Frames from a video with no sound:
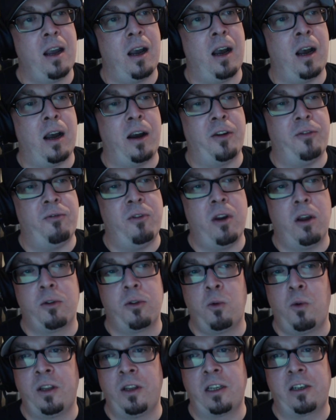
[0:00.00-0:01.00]

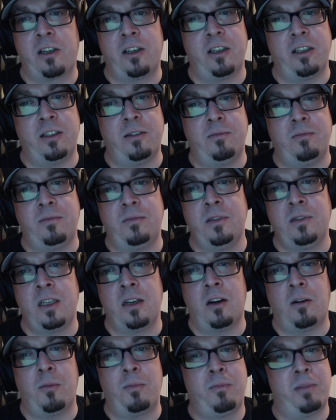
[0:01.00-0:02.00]
Another one that could,
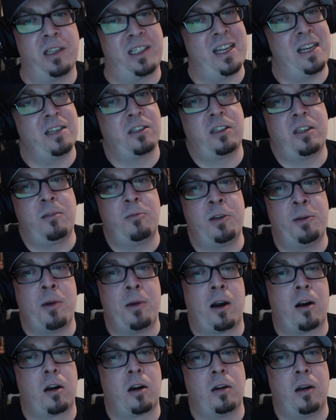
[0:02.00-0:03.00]
potentially be a
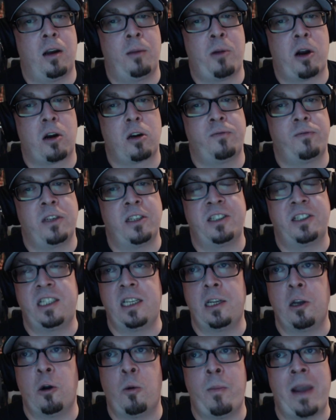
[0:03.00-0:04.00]
part of it is
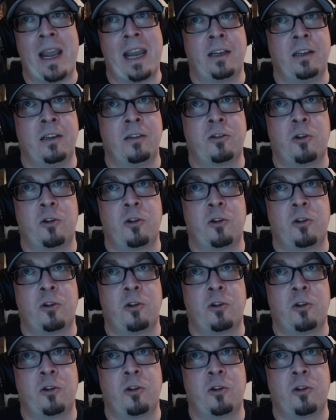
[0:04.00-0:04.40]
Dio Madden.